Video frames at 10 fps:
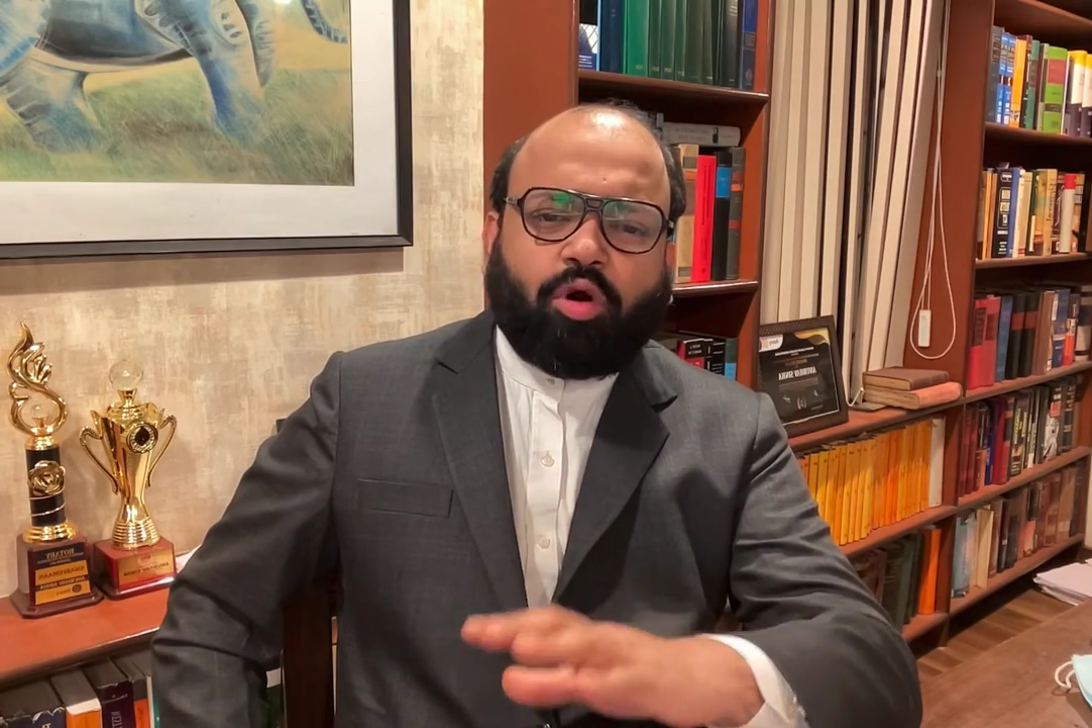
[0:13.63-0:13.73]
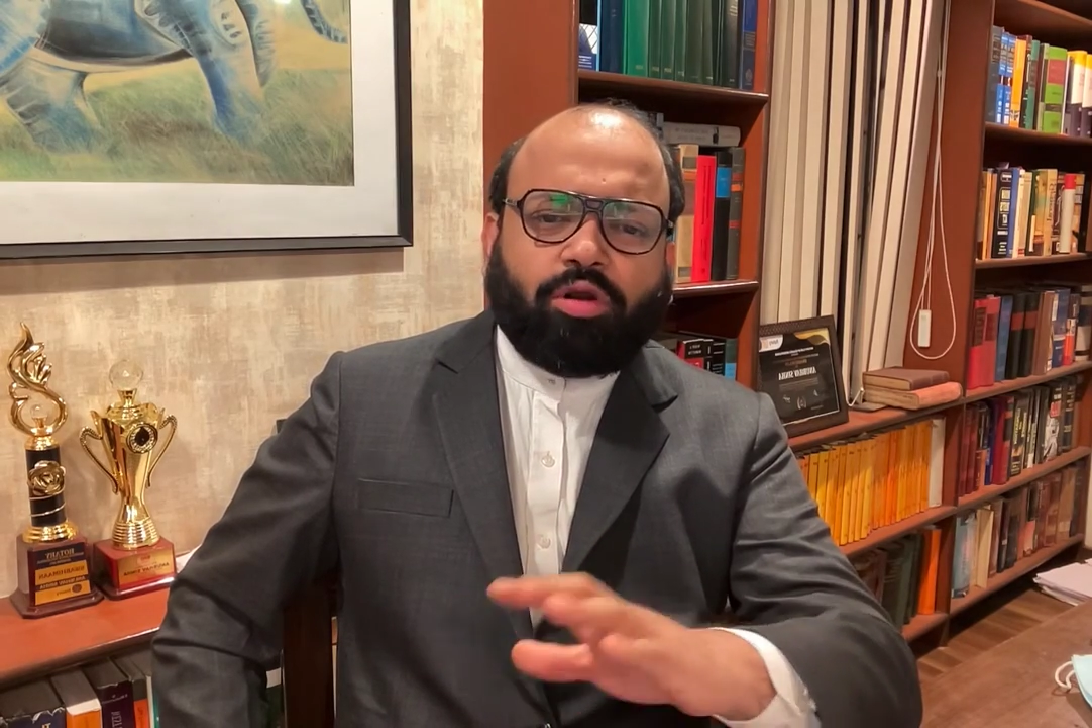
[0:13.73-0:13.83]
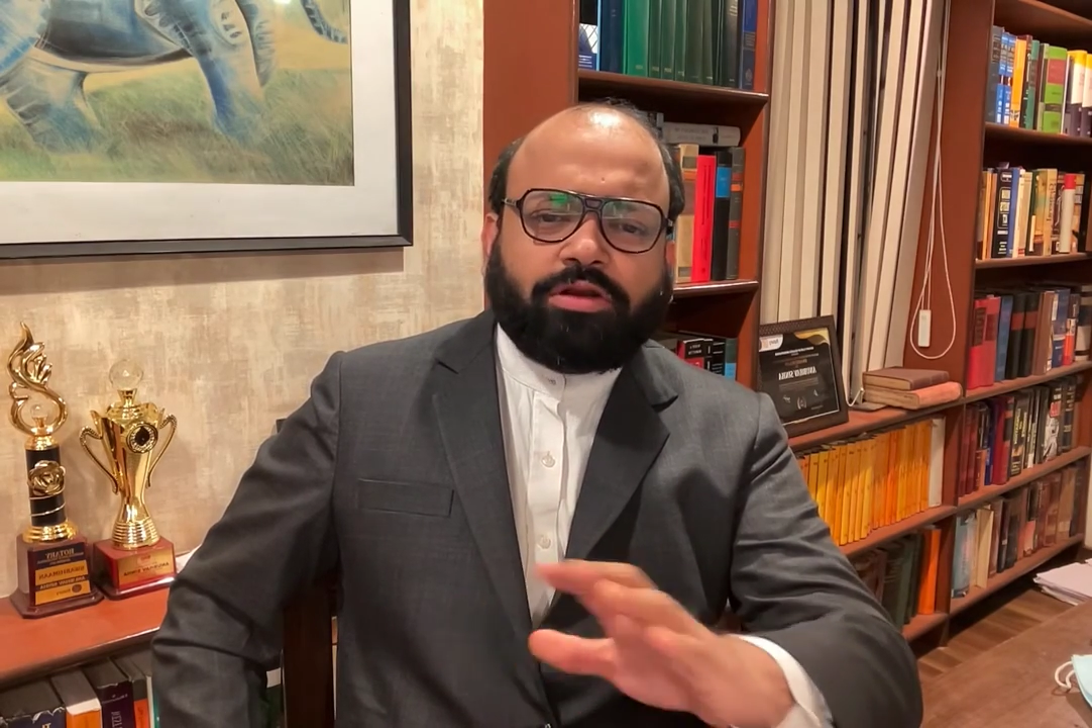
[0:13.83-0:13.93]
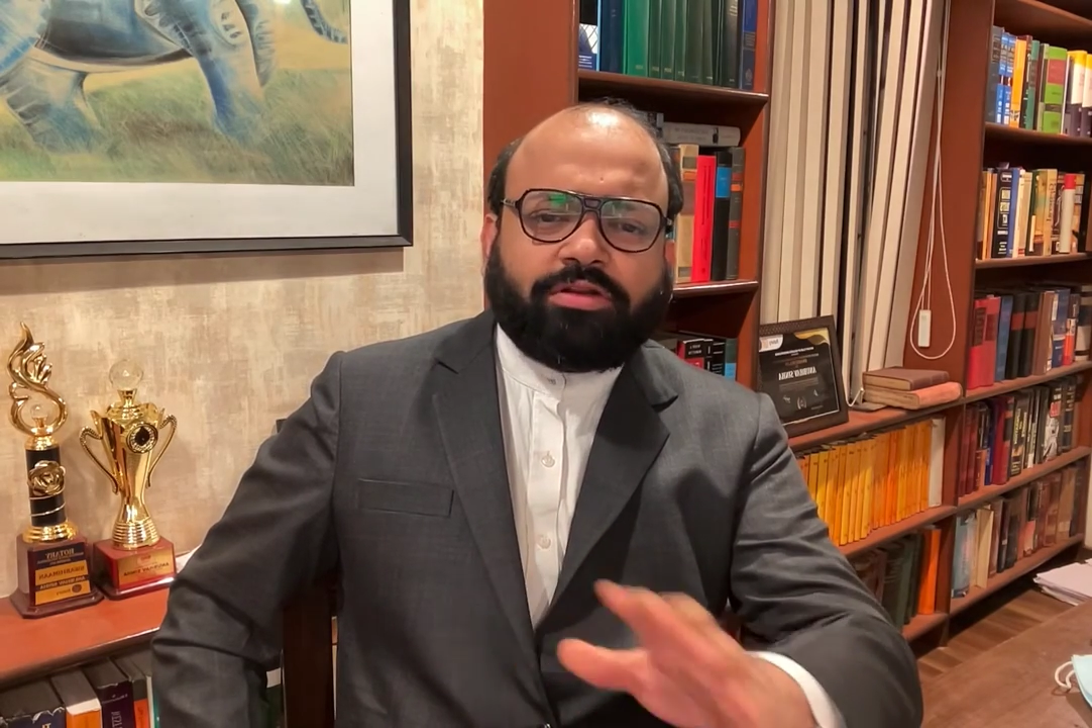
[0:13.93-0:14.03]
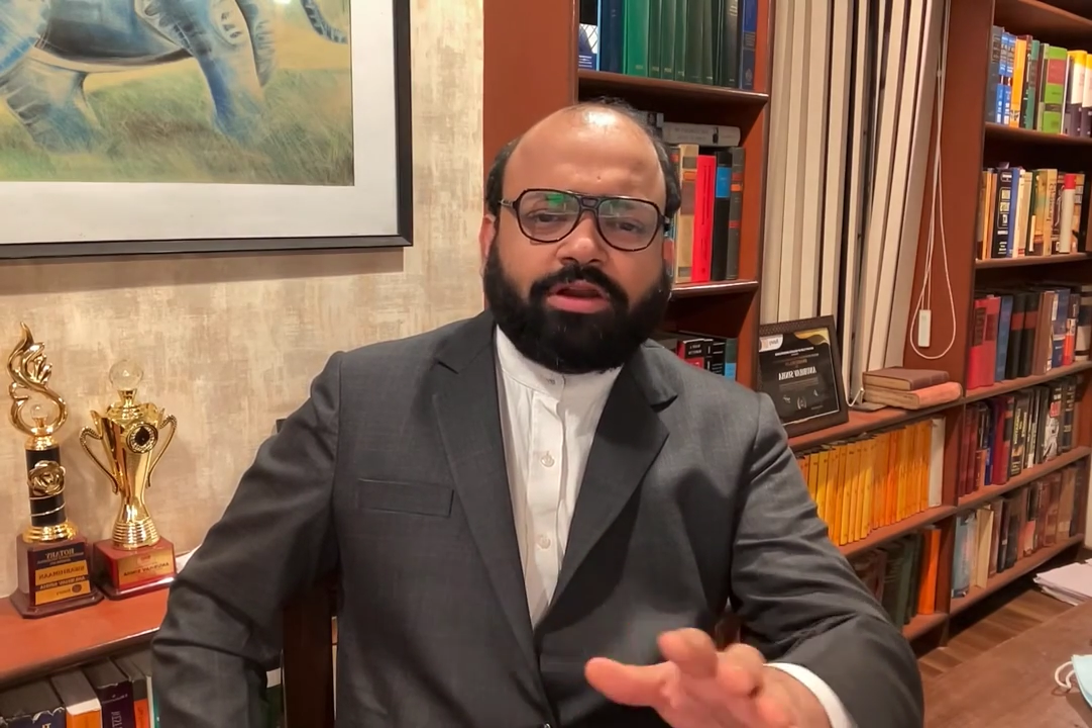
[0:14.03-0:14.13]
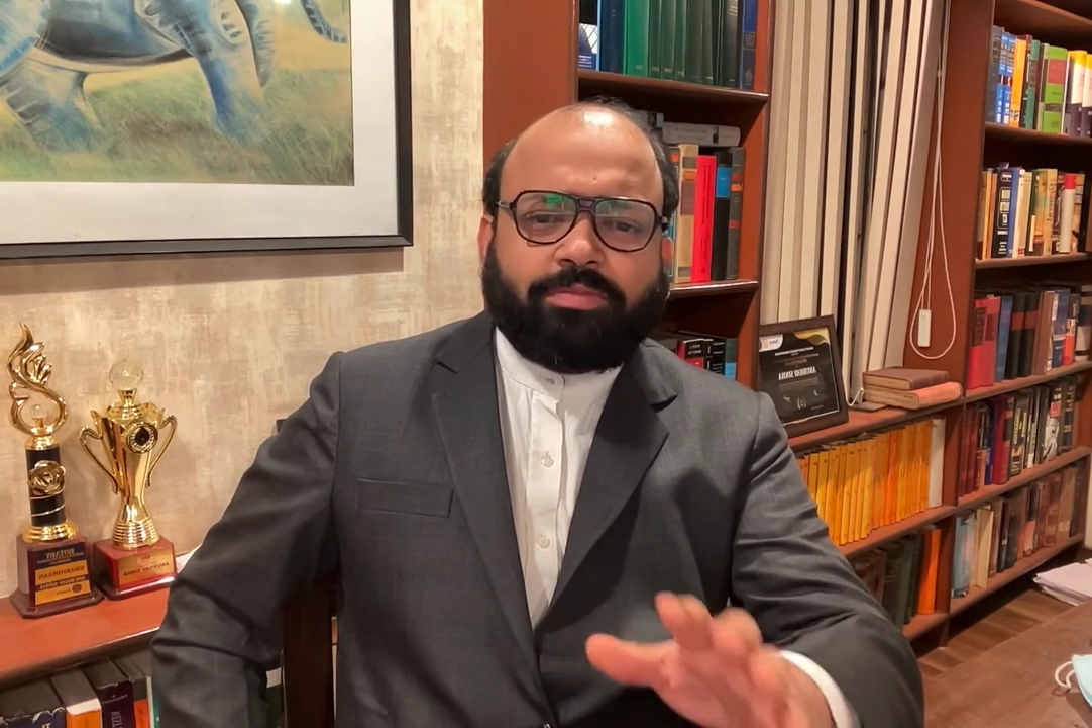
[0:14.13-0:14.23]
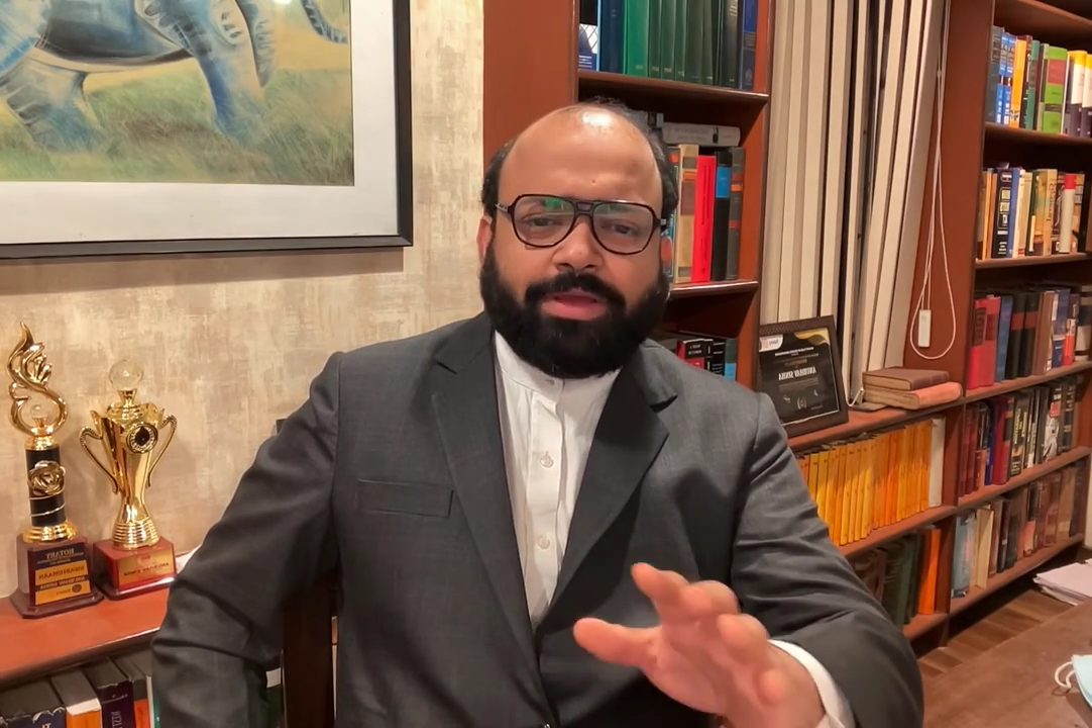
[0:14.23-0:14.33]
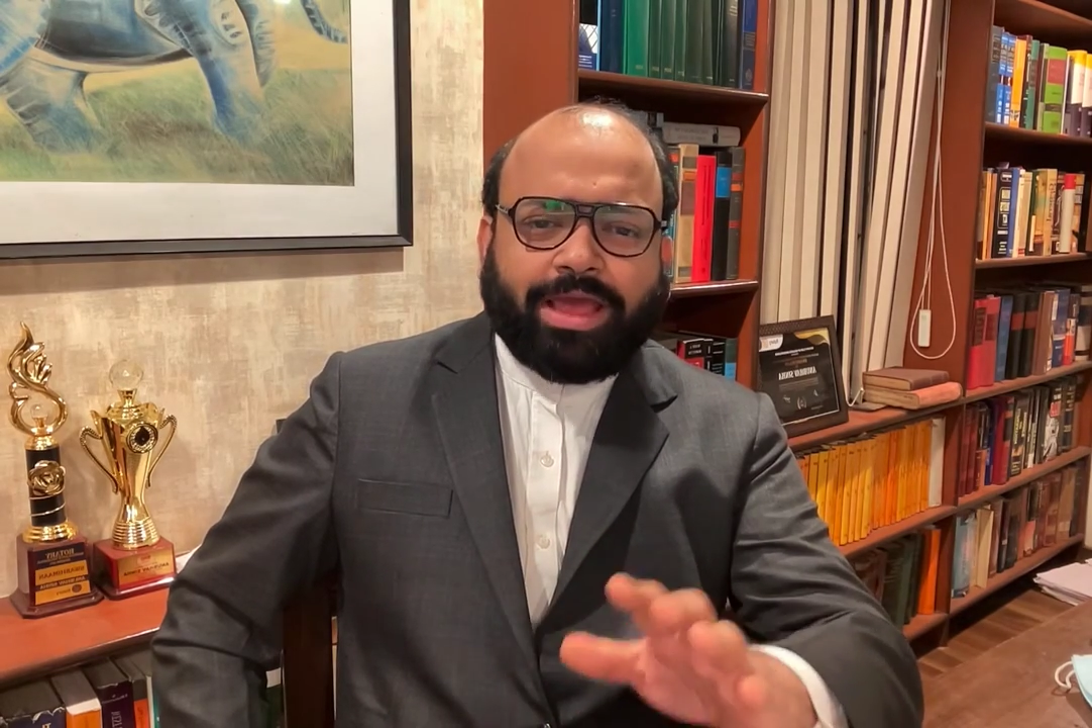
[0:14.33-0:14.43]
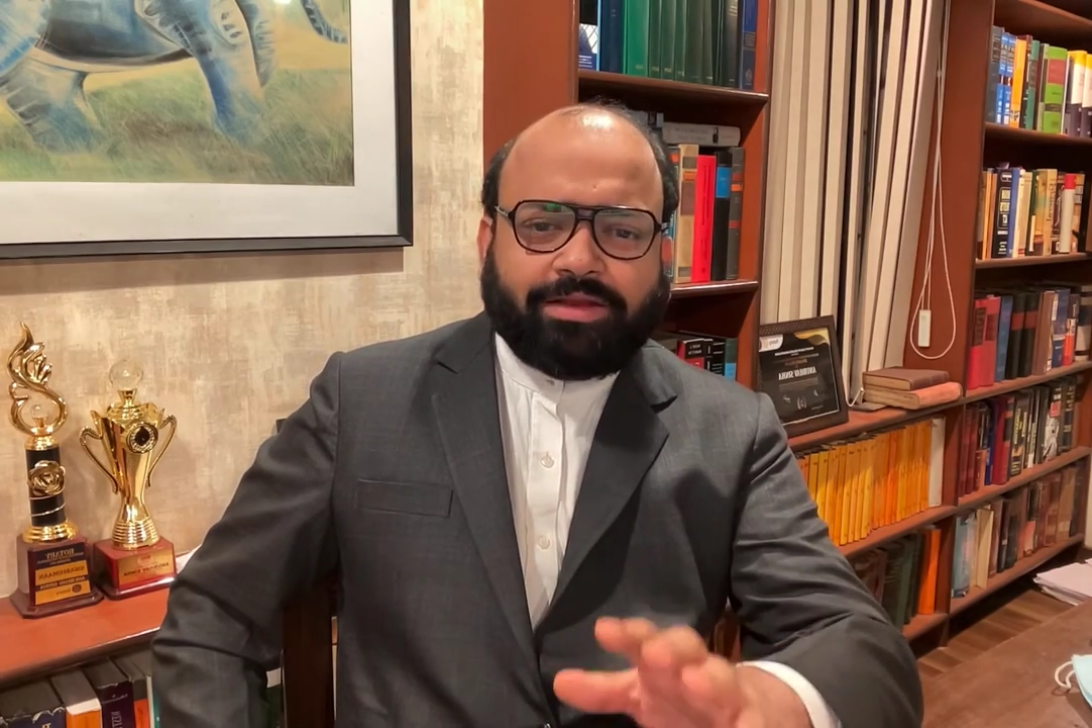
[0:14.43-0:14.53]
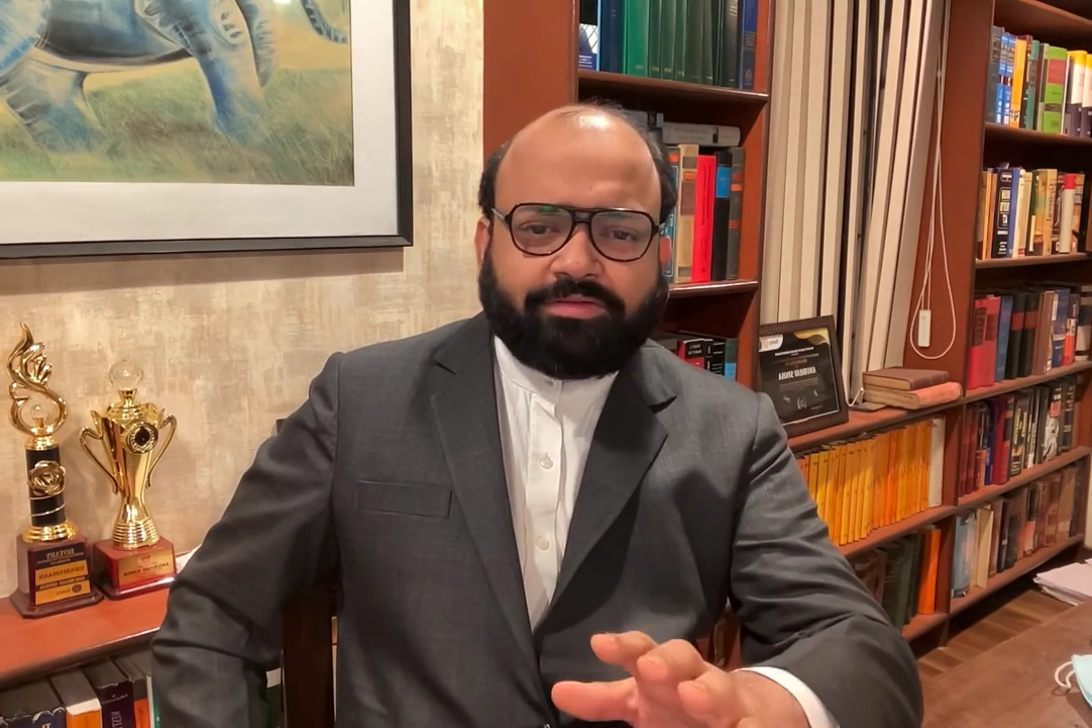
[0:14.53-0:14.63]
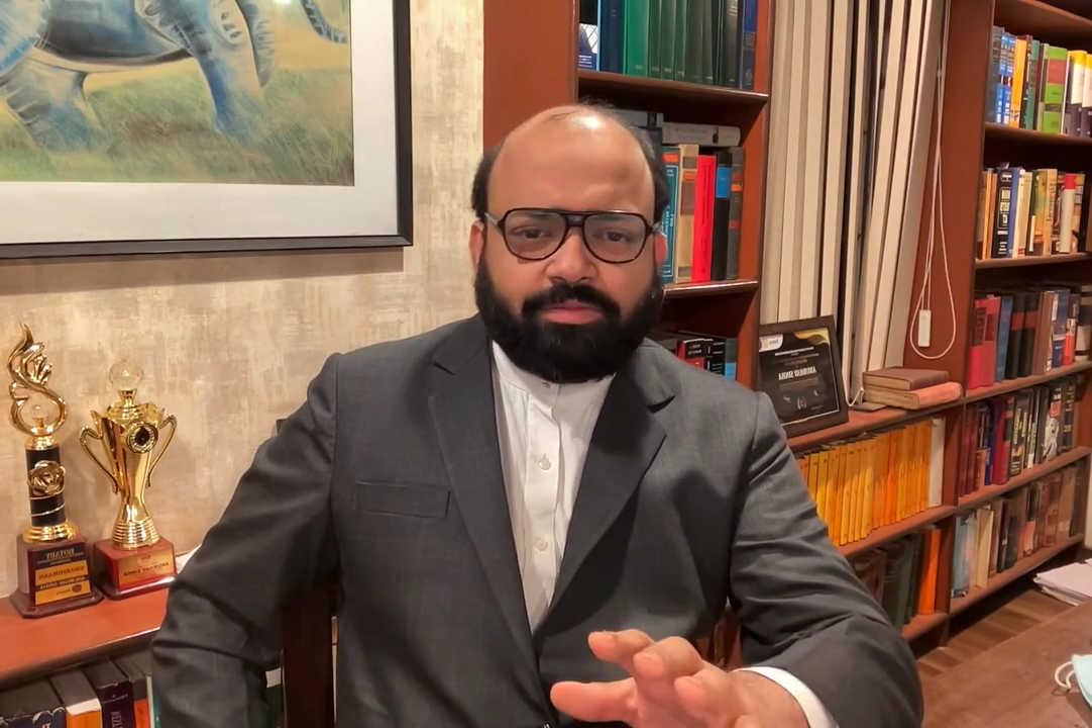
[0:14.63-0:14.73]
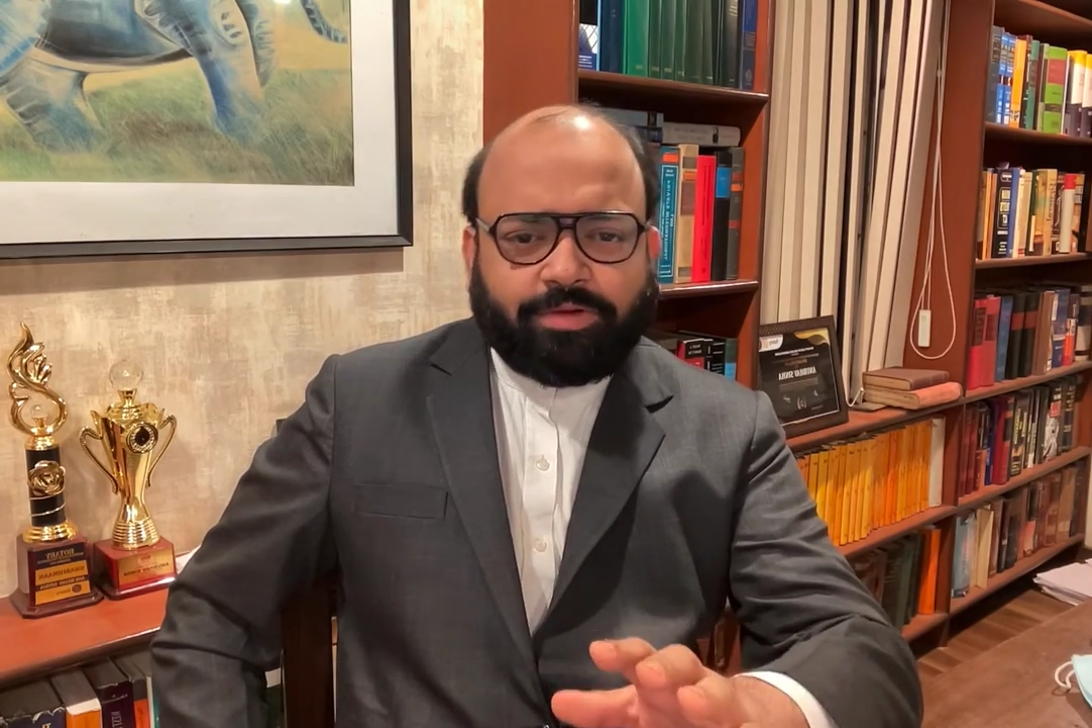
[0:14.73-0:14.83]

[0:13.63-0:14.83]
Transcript: alternate mechanism